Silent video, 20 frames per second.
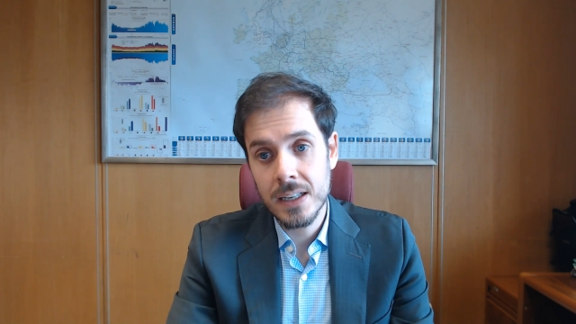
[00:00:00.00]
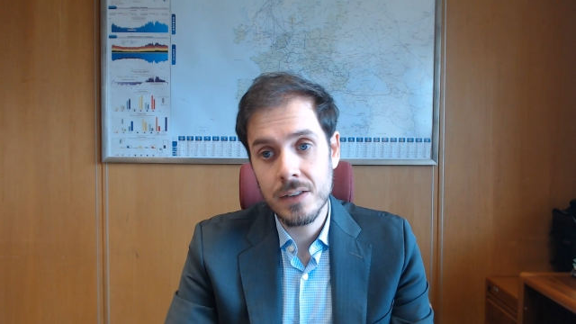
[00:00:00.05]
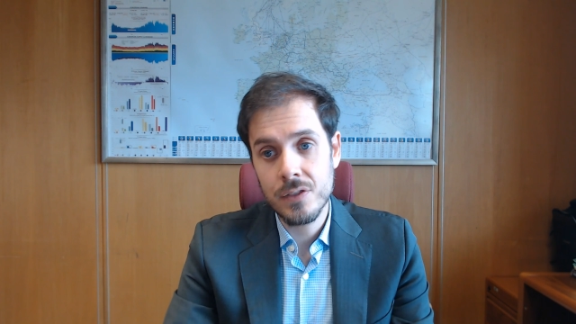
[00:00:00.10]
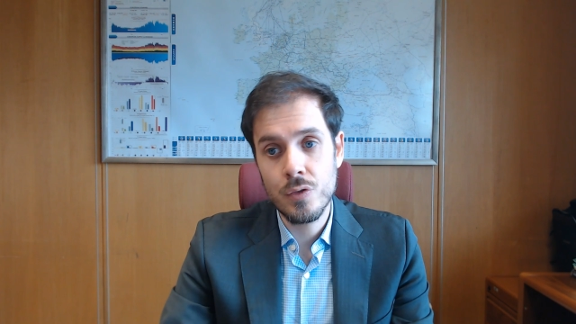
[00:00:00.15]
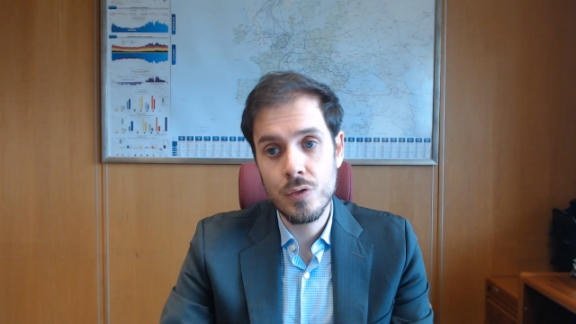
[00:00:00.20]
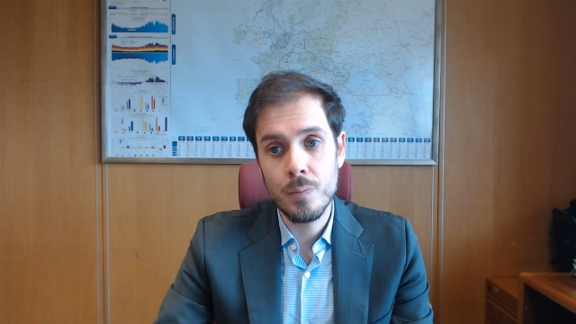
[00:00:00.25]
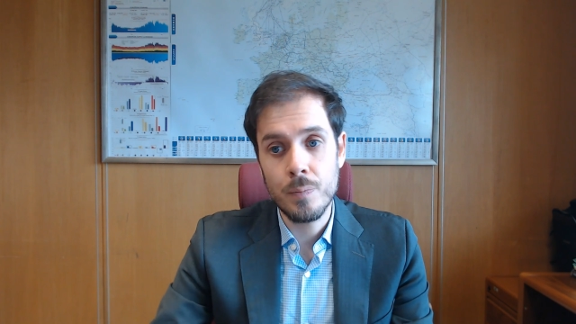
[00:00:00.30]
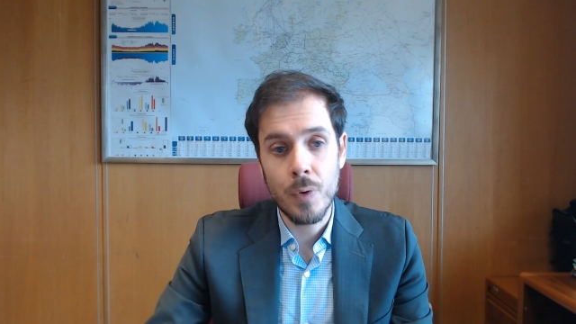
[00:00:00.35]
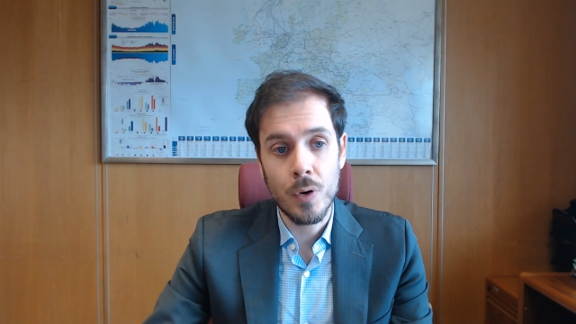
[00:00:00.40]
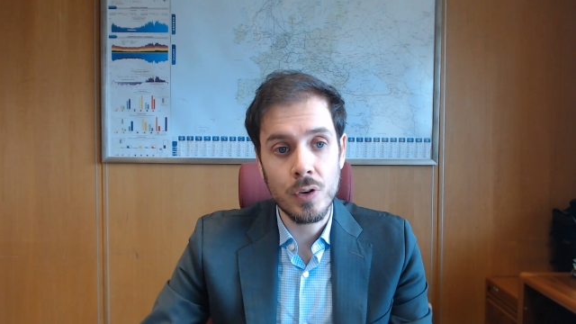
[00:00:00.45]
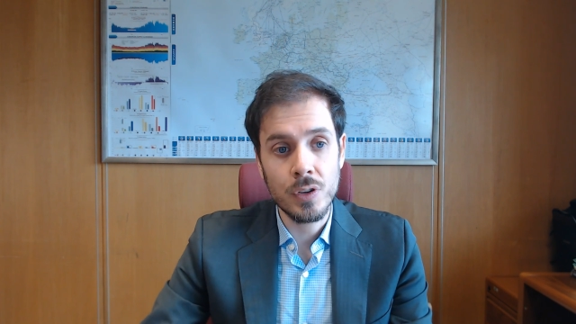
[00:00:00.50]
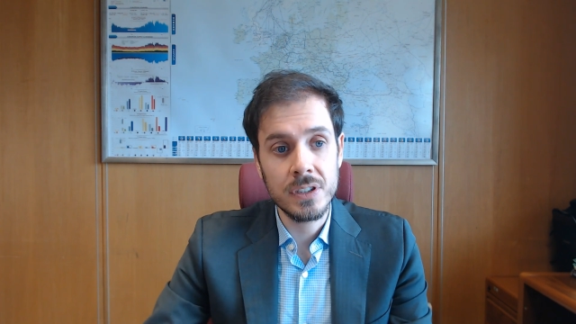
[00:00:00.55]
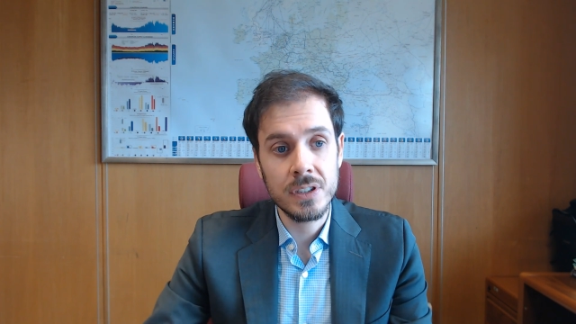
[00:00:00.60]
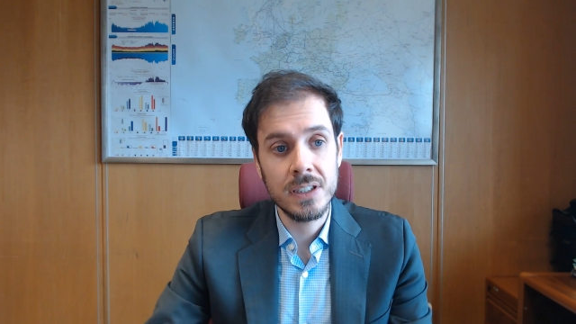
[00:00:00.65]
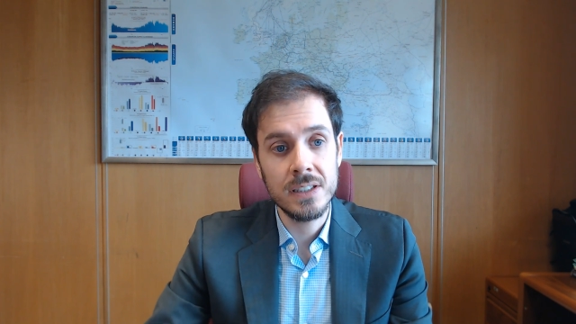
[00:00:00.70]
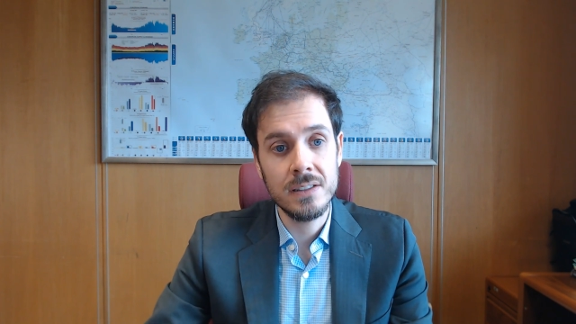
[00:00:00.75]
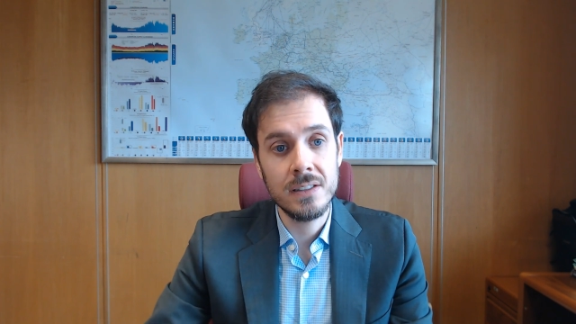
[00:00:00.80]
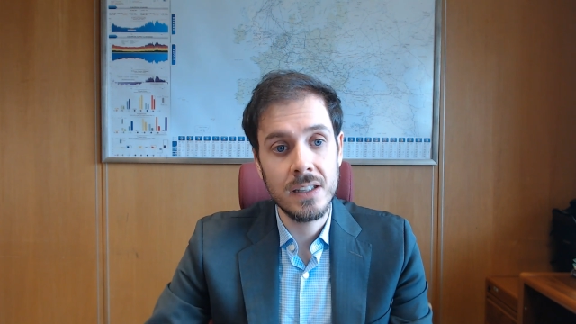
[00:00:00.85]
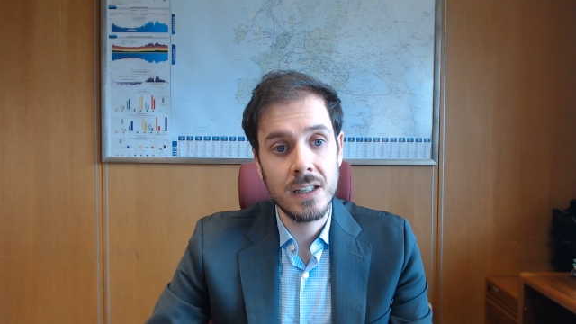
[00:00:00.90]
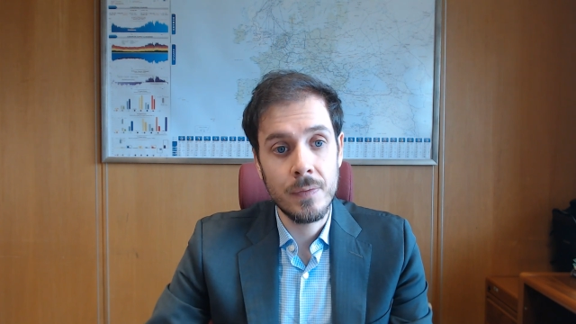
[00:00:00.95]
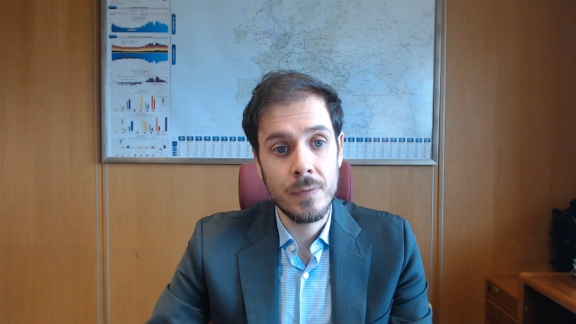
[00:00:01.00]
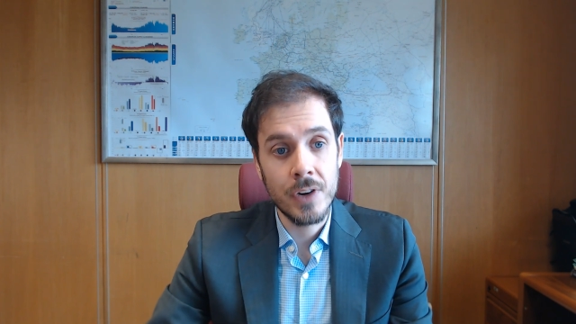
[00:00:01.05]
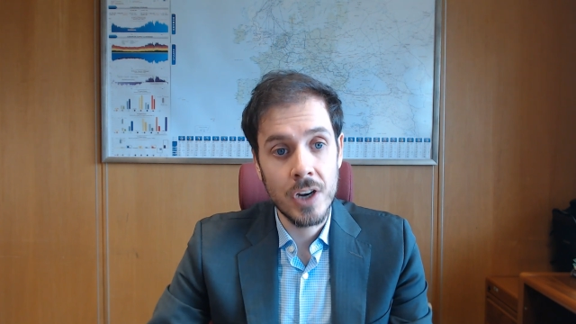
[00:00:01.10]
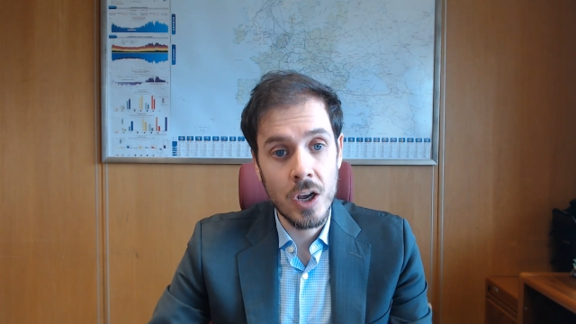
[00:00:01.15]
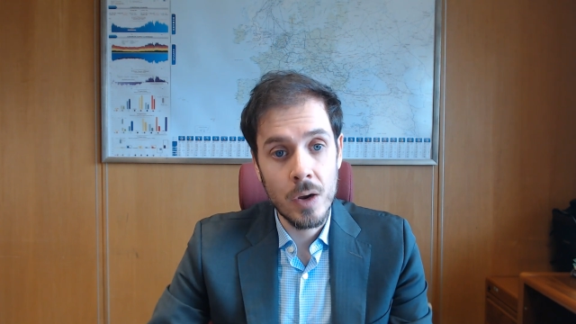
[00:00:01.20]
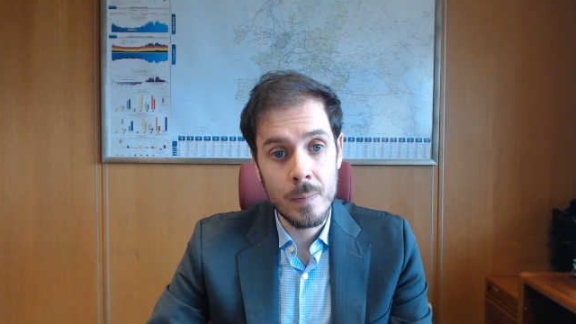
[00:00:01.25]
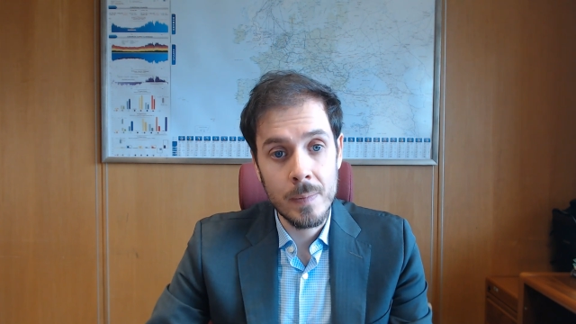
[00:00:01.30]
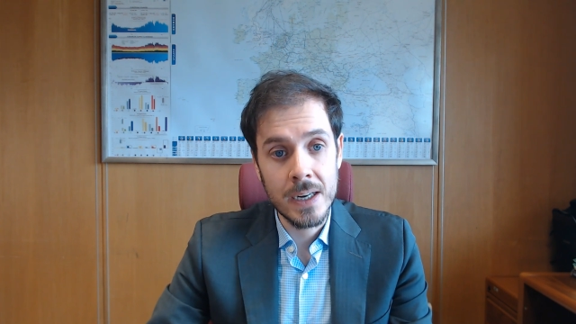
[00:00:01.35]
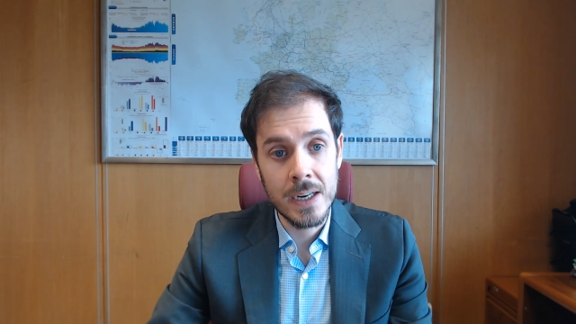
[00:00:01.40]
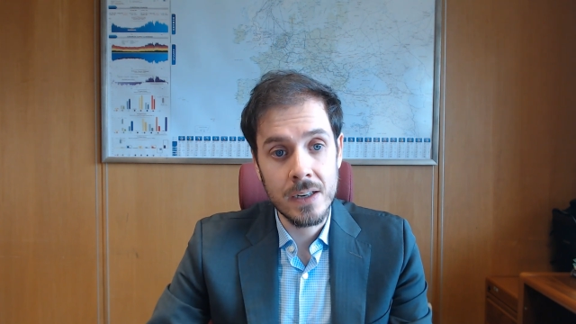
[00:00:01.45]
supporting the
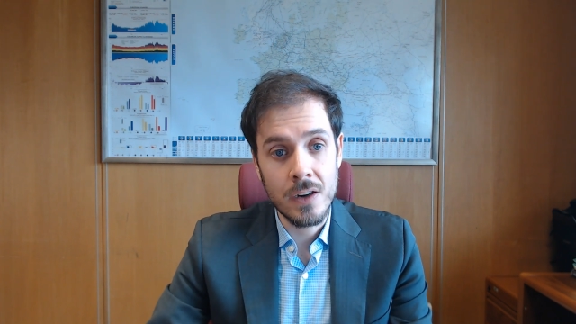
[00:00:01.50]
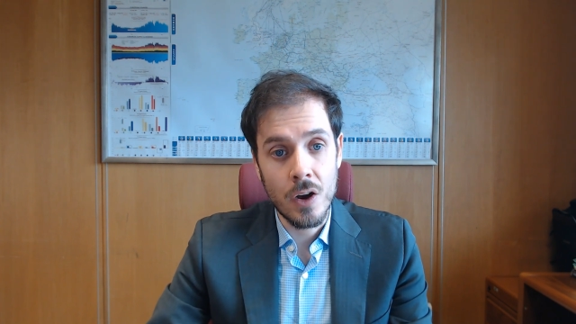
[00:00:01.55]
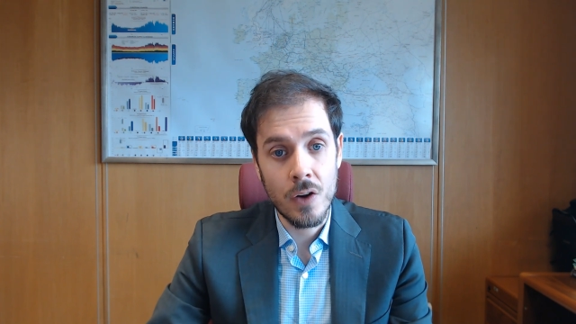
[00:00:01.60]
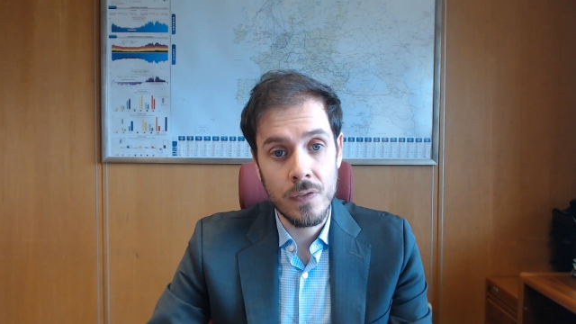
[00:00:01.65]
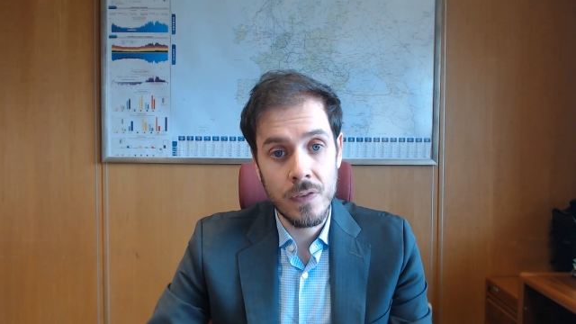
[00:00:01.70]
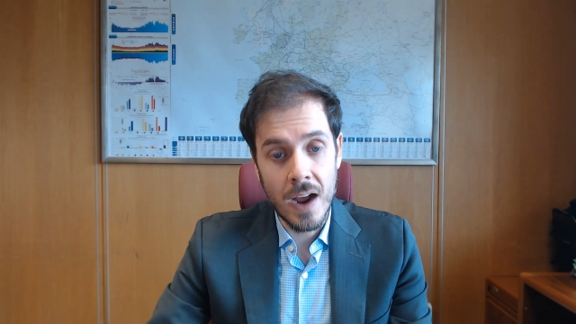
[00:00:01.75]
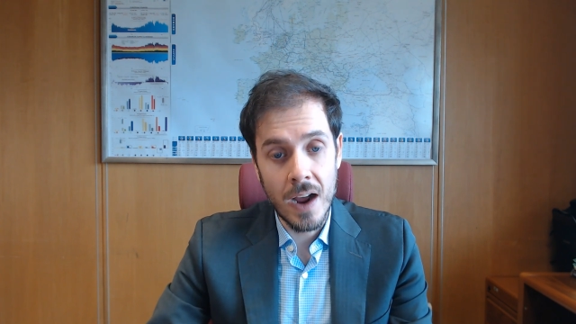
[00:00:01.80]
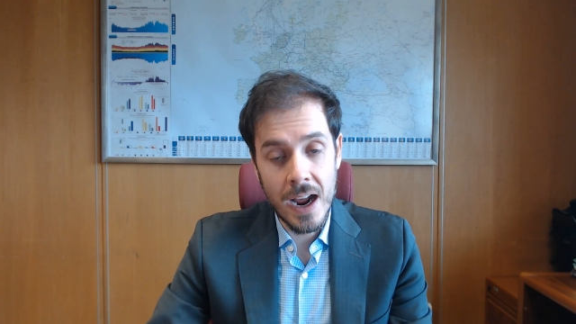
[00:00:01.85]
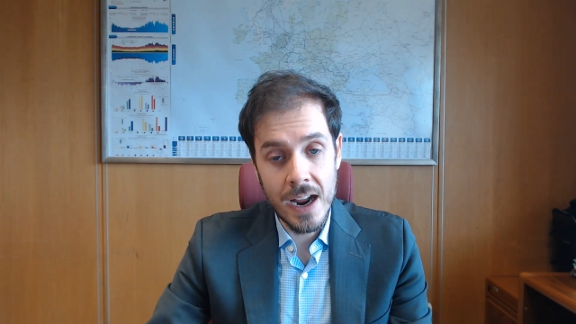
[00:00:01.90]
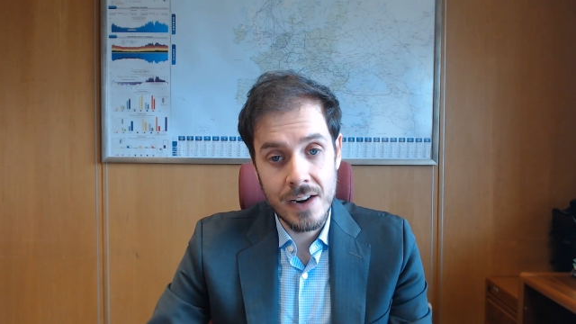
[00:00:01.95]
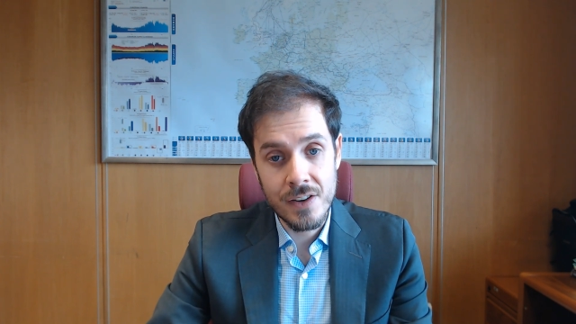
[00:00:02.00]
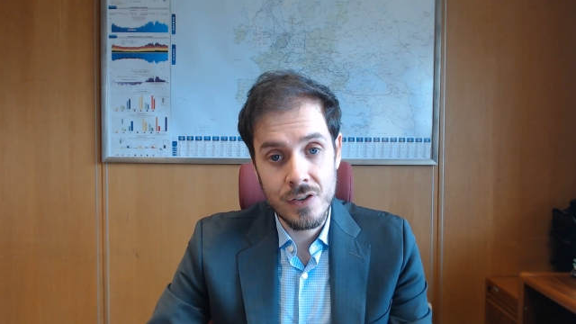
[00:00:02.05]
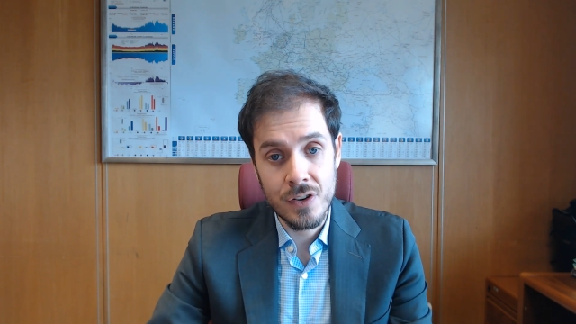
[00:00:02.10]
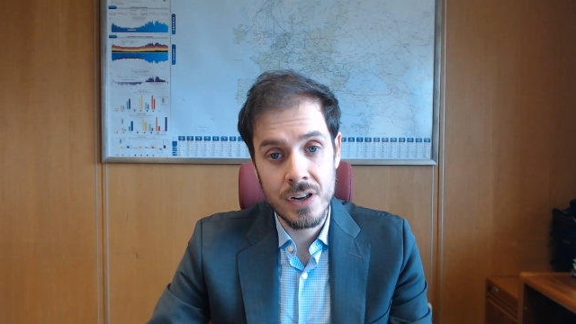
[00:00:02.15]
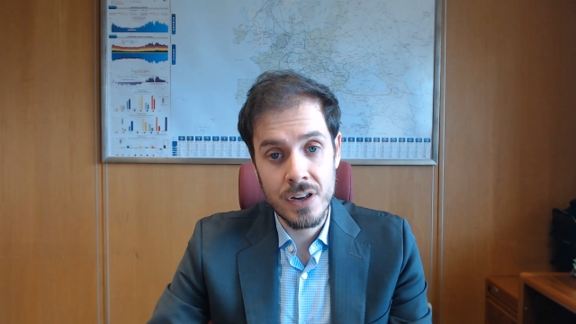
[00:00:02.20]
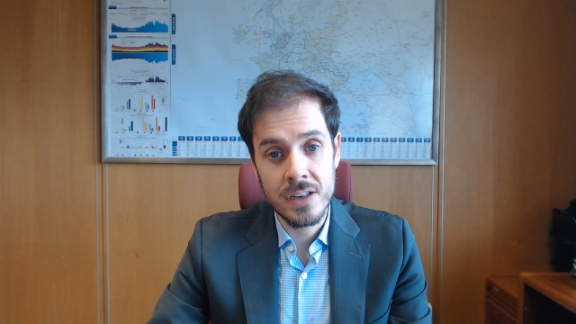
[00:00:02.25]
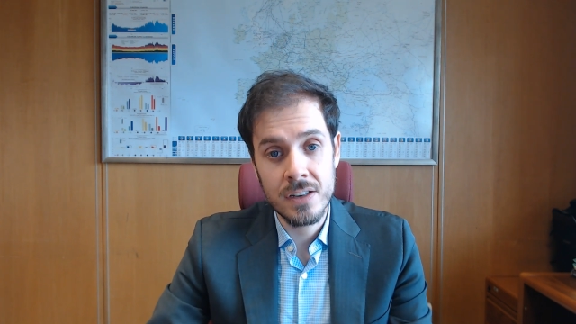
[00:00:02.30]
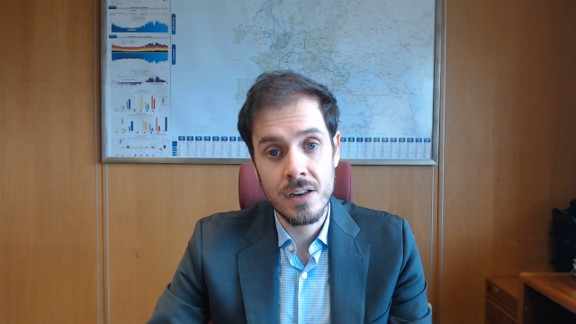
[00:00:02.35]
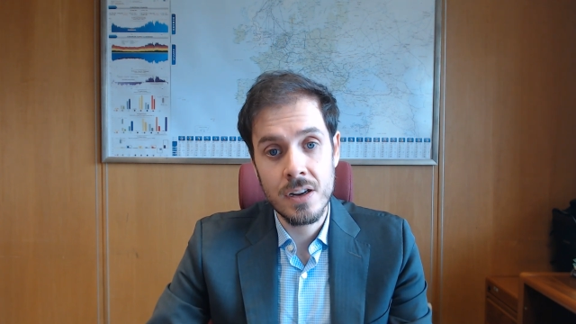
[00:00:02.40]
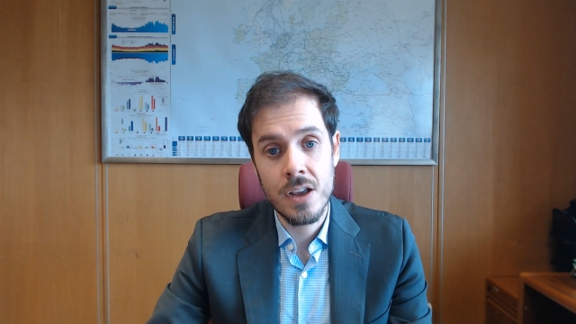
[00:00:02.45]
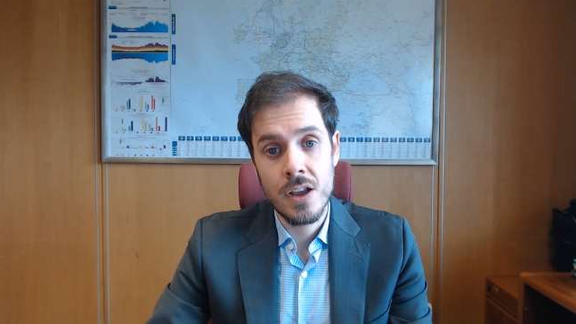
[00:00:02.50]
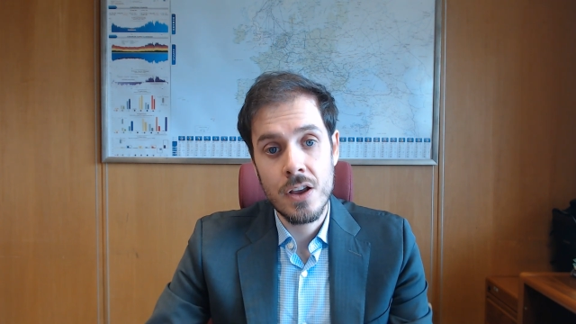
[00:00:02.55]
development of hydrogen